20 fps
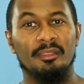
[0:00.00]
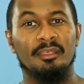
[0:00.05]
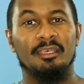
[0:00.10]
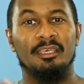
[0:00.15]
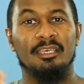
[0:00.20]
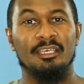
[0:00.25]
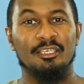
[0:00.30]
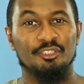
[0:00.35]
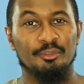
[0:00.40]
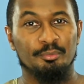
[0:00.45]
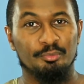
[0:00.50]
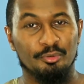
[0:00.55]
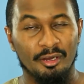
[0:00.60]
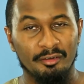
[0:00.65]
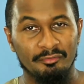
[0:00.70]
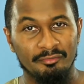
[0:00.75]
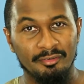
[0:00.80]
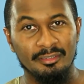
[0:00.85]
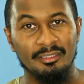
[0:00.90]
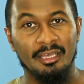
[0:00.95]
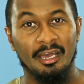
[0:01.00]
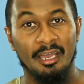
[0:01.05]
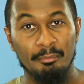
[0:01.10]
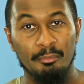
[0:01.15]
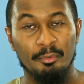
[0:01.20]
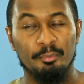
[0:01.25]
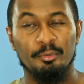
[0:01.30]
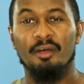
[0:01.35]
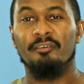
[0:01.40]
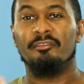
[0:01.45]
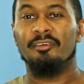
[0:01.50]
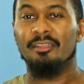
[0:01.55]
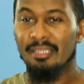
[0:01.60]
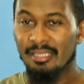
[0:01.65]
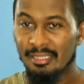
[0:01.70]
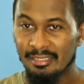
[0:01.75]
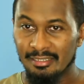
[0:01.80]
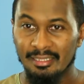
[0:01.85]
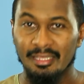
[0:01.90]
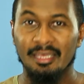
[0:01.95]
He is a prophet. I'm a prophet.
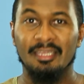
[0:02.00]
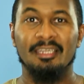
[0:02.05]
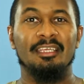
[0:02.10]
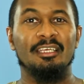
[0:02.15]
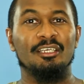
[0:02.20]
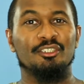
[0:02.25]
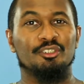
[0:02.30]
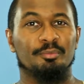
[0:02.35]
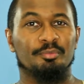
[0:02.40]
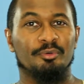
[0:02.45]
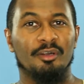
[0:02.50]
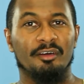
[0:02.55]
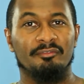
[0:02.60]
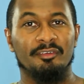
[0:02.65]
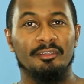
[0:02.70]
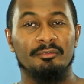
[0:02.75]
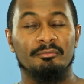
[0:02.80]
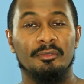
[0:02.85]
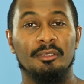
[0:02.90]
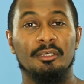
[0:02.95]
And he is a prophet.